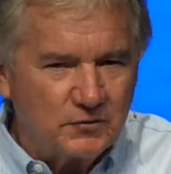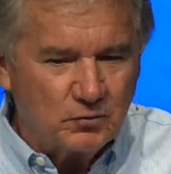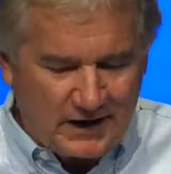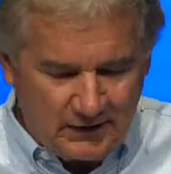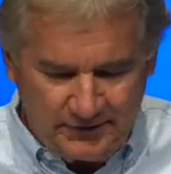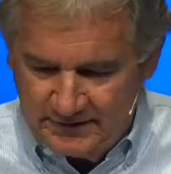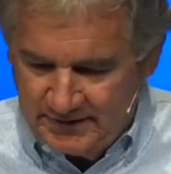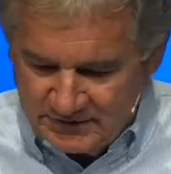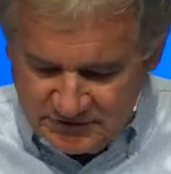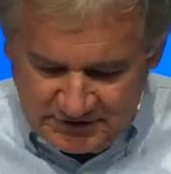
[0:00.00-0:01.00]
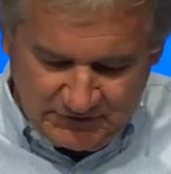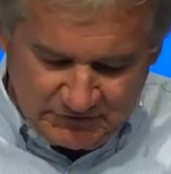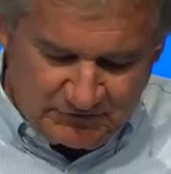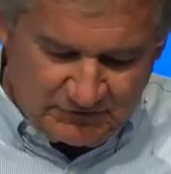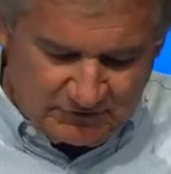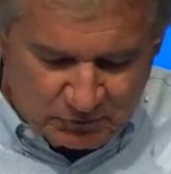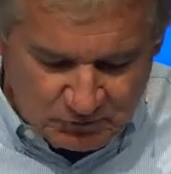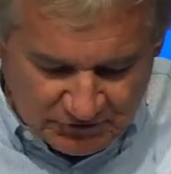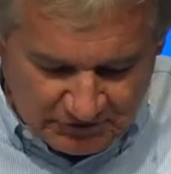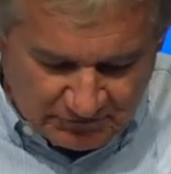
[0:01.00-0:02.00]
around that, that Jesus is who
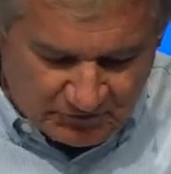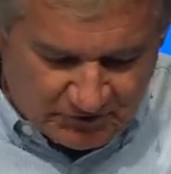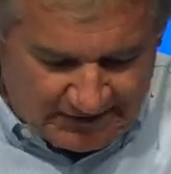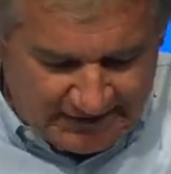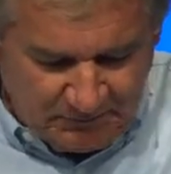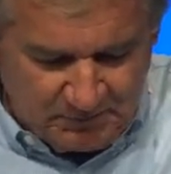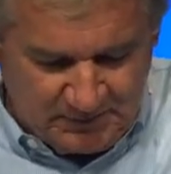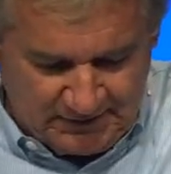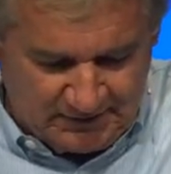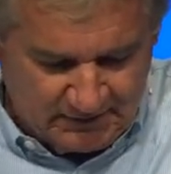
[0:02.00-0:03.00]
Jesus claimed to be.